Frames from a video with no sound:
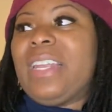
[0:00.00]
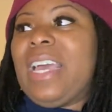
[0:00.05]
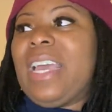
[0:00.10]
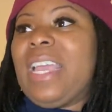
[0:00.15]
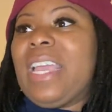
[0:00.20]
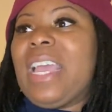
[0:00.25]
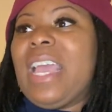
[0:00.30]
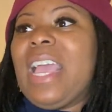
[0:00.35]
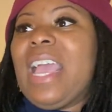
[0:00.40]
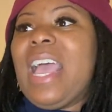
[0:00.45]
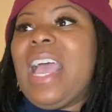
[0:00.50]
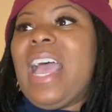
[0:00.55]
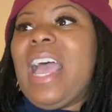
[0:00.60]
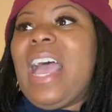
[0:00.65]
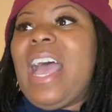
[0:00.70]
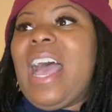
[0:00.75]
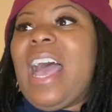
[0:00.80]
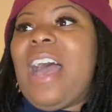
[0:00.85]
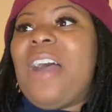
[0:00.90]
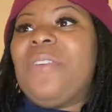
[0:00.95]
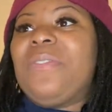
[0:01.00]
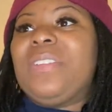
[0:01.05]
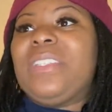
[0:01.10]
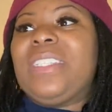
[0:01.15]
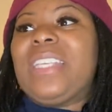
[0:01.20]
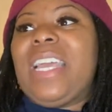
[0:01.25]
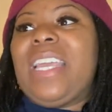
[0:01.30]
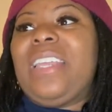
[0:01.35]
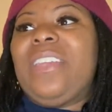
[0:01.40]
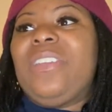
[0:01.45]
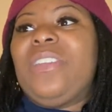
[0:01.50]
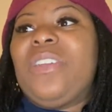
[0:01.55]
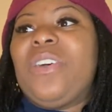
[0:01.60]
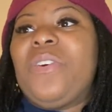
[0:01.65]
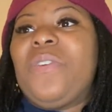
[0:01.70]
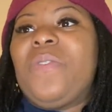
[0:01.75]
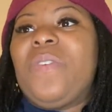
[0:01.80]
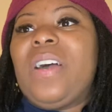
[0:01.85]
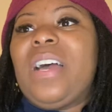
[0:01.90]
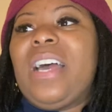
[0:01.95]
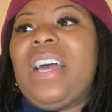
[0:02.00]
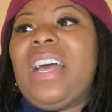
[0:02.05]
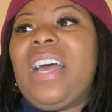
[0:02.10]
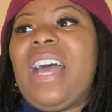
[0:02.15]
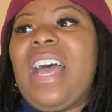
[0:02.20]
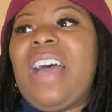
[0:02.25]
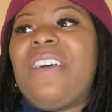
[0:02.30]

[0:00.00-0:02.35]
Like I was like, you know what?